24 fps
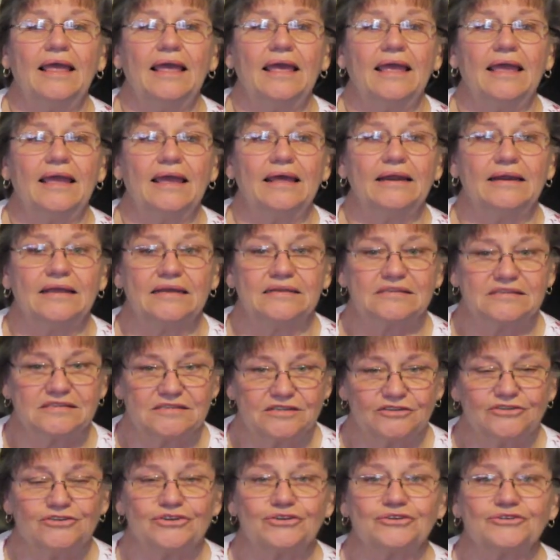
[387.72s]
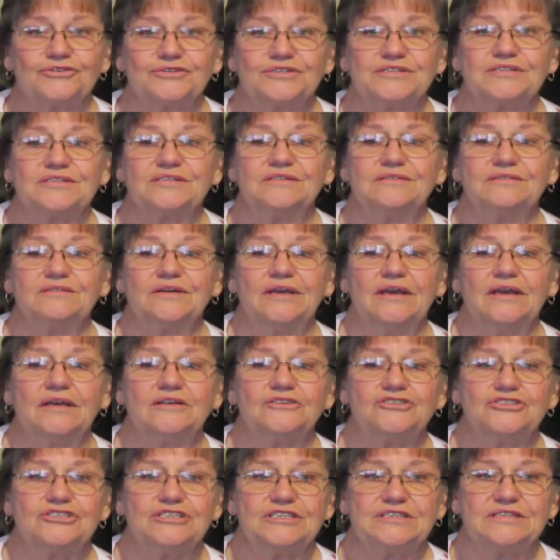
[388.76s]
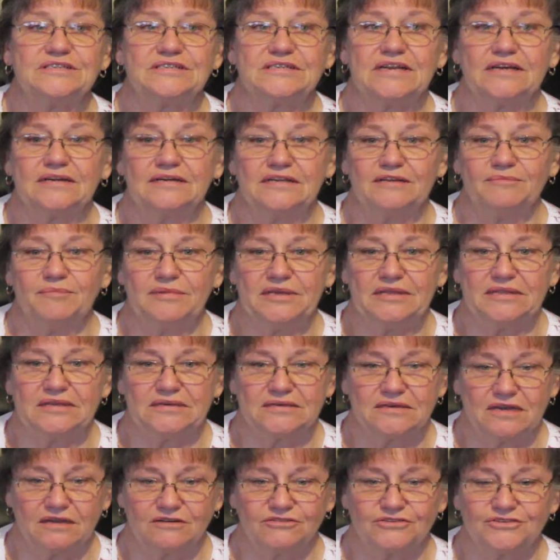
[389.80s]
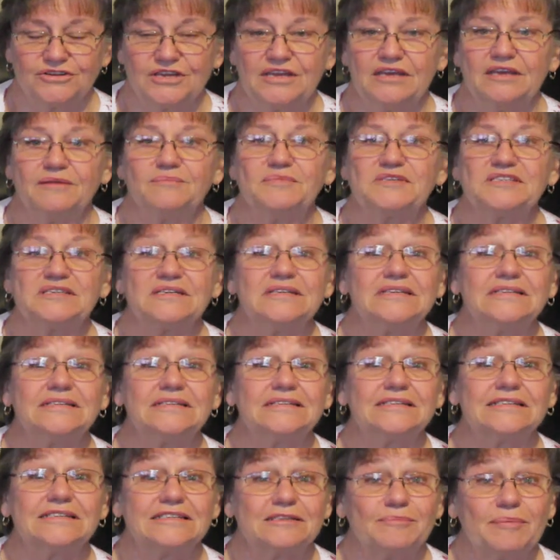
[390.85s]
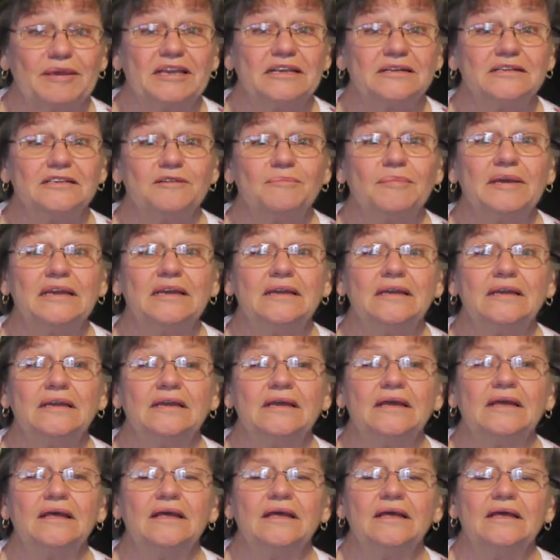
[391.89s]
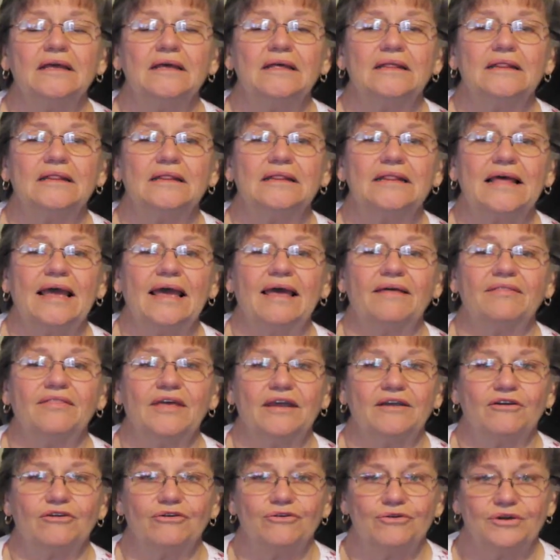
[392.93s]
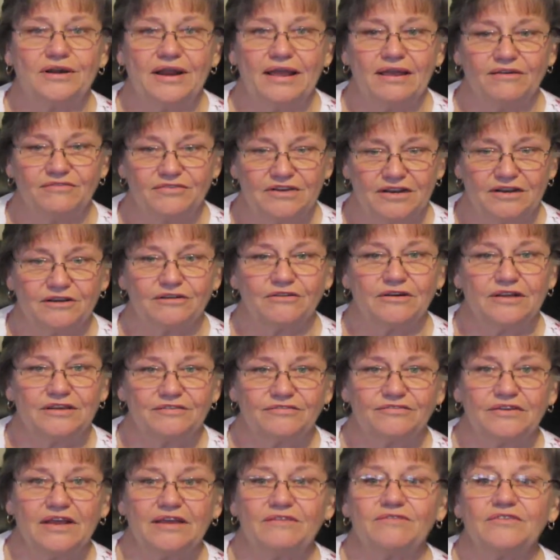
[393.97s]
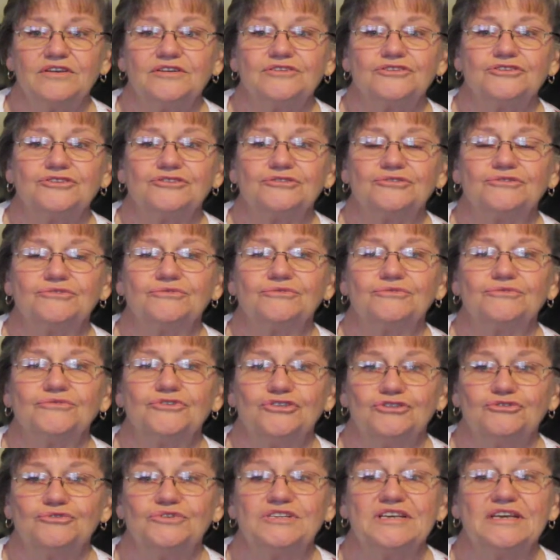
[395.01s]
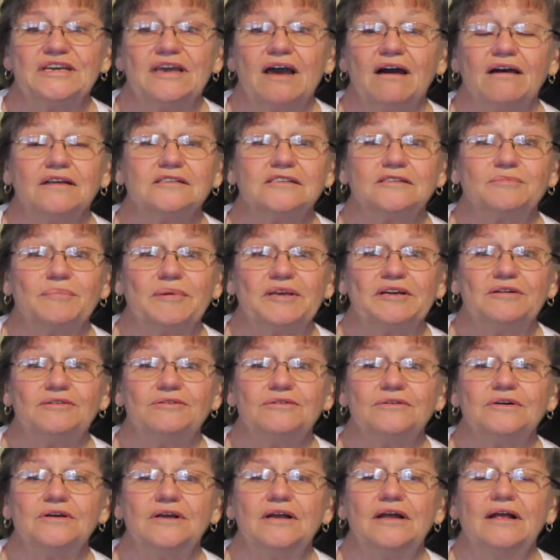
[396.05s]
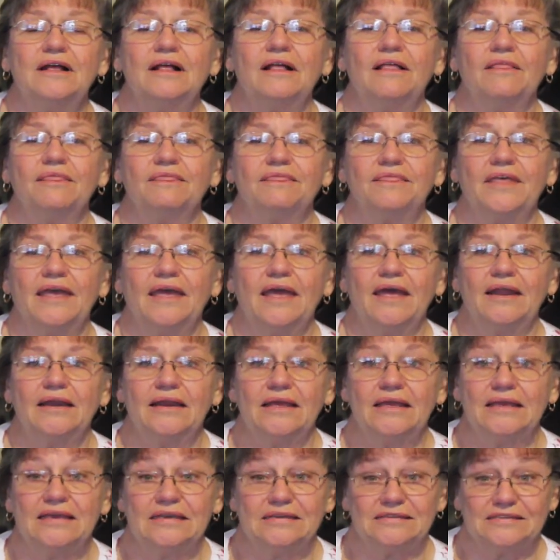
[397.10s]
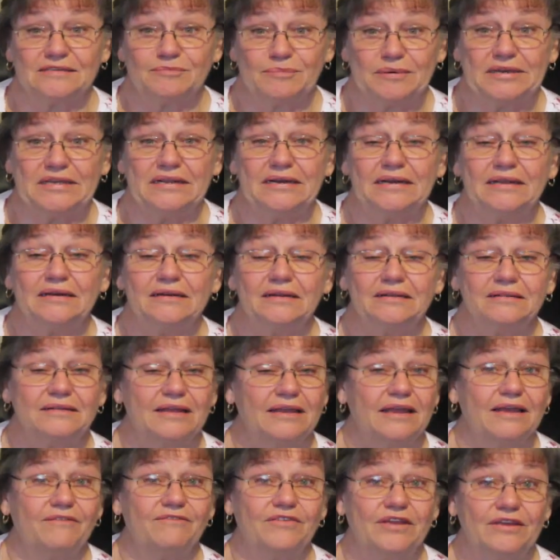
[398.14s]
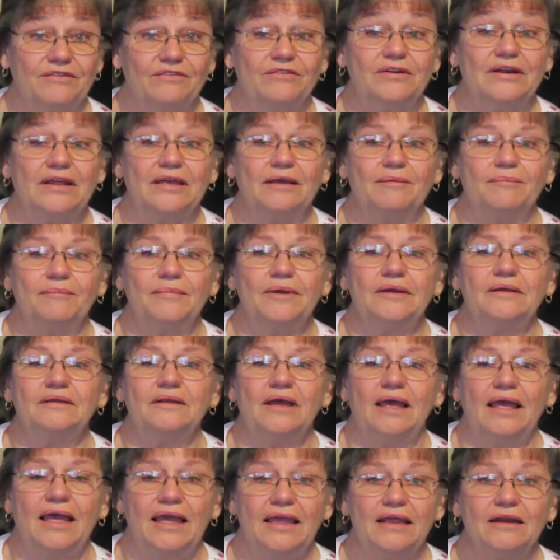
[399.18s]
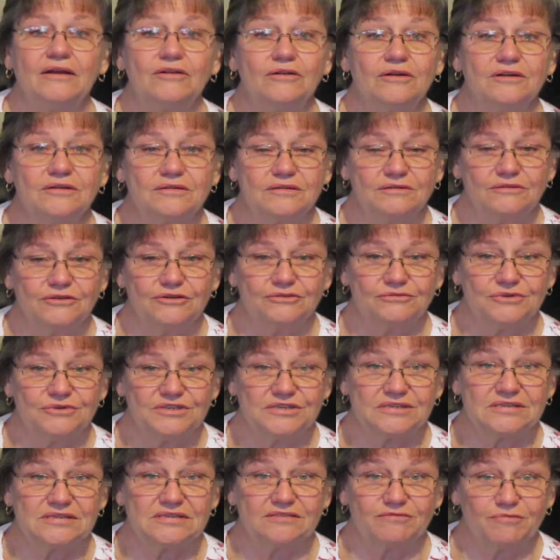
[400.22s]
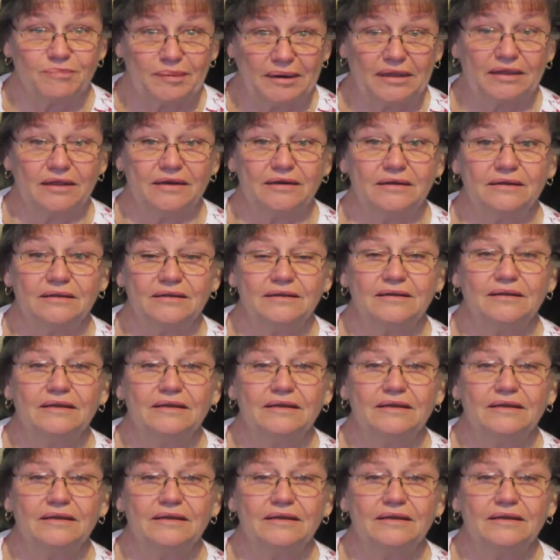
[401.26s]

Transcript: And it's the nurse, and she's telling me that Dr. Gibbs needs to speak to me, that they are going to have to airlift David to UT Hospital, that he is bleeding, and they have given him 8 units of blood,